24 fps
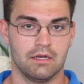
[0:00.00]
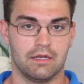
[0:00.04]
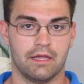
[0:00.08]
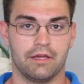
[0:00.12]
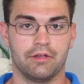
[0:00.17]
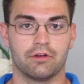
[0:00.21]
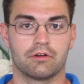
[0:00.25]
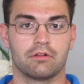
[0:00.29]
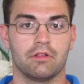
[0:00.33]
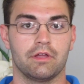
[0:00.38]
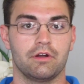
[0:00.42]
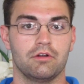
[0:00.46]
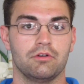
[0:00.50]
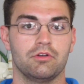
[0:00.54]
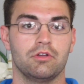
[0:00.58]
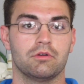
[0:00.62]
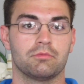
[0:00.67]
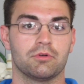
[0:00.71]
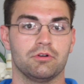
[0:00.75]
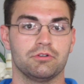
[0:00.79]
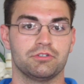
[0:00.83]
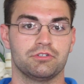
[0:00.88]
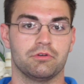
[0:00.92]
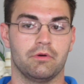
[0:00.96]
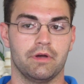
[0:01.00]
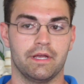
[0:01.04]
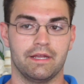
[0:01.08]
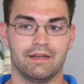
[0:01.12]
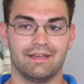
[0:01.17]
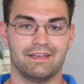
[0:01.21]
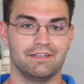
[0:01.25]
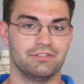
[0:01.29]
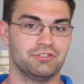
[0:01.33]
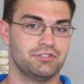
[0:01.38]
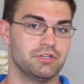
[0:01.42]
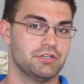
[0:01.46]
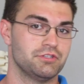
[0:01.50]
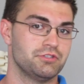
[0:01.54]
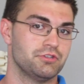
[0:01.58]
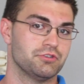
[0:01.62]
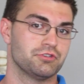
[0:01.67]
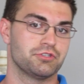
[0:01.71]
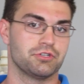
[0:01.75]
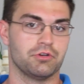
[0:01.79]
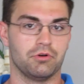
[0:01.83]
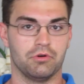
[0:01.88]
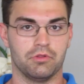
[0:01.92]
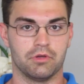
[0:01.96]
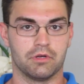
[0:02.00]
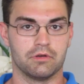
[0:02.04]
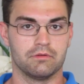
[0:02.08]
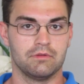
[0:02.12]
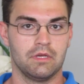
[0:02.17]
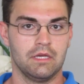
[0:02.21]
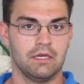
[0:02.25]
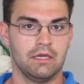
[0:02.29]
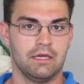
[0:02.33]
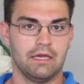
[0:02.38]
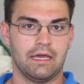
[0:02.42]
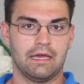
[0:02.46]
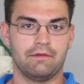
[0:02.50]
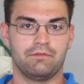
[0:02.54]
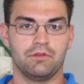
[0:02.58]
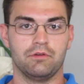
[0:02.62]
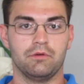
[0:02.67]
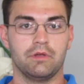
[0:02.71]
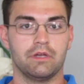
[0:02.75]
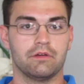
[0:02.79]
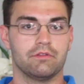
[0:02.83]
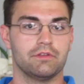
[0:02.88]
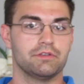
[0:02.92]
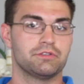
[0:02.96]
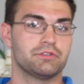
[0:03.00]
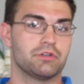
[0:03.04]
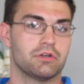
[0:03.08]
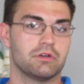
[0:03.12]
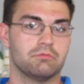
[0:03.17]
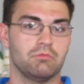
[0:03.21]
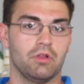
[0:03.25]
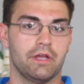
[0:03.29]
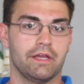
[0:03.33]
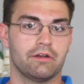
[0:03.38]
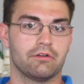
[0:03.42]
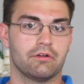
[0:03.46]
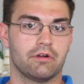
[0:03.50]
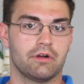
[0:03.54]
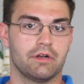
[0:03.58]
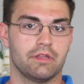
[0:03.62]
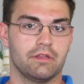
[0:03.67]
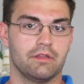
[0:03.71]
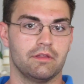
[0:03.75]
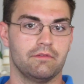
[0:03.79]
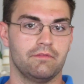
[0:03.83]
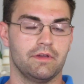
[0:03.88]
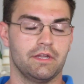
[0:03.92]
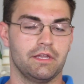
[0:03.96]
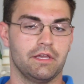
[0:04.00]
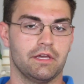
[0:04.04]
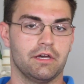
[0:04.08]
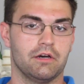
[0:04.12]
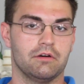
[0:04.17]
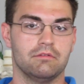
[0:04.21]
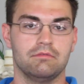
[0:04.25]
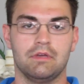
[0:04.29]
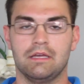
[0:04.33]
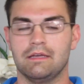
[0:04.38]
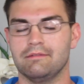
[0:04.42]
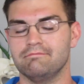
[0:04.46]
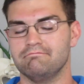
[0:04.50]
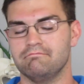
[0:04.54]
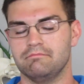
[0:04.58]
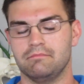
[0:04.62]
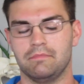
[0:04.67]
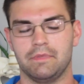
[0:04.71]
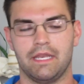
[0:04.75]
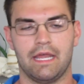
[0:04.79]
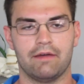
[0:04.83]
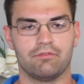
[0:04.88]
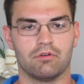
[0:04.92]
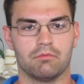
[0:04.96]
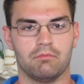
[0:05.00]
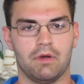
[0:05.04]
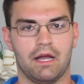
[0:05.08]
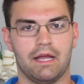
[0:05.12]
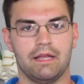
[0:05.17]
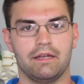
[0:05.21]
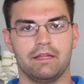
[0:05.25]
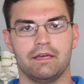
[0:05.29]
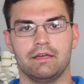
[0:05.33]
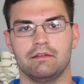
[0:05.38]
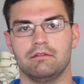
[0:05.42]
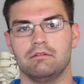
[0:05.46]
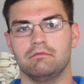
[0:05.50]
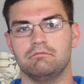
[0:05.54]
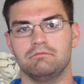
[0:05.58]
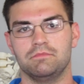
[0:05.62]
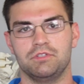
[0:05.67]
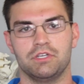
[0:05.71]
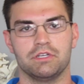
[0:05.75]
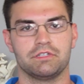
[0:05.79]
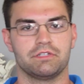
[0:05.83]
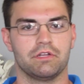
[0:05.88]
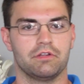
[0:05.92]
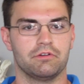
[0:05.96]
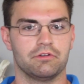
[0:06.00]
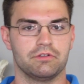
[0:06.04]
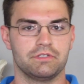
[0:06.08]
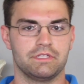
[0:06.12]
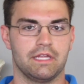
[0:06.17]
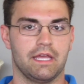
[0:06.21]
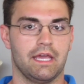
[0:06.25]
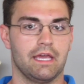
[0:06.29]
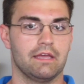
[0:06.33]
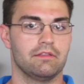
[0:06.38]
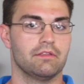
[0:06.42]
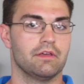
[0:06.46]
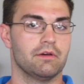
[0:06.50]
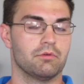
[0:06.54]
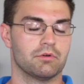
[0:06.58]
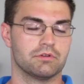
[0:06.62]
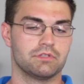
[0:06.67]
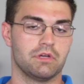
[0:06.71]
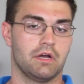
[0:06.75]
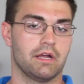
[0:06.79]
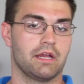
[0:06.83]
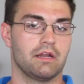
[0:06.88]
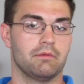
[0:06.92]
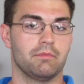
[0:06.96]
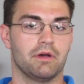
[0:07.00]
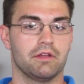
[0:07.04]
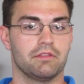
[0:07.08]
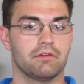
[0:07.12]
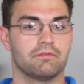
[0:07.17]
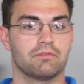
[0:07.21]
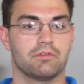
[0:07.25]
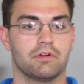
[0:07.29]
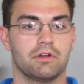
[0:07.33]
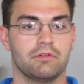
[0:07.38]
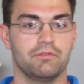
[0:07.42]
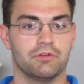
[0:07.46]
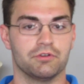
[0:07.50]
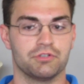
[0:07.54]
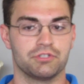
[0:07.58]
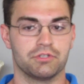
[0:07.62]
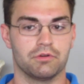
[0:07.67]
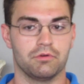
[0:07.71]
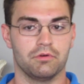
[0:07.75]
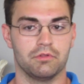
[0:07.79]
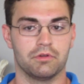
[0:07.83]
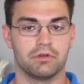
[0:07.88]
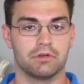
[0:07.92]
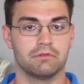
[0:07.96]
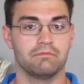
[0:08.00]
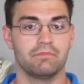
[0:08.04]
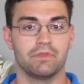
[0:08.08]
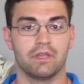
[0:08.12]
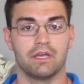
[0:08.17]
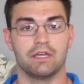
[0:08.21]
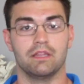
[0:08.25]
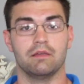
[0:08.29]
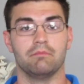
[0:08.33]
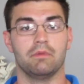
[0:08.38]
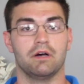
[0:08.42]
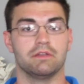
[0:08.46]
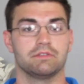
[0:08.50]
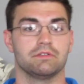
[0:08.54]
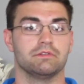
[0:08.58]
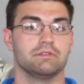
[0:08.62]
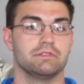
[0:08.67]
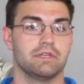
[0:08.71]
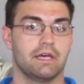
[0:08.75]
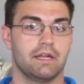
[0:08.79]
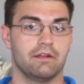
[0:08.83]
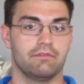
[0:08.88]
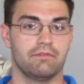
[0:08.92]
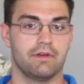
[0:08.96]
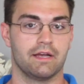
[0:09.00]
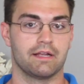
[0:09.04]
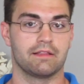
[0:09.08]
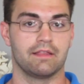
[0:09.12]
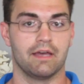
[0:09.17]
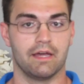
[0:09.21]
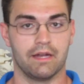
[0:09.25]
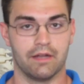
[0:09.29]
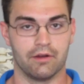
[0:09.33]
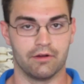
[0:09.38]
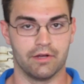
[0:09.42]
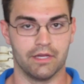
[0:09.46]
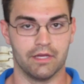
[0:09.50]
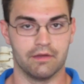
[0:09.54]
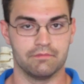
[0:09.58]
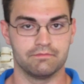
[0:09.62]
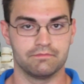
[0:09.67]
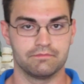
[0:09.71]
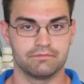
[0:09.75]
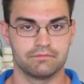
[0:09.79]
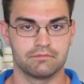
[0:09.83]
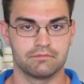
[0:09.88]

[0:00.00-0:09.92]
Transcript: Now your glenohumeral joint is just your shoulder. If you hear this term later on in the video, never mind it. Just understand that we're talking about the front of your shoulder and the muscles that affect that area.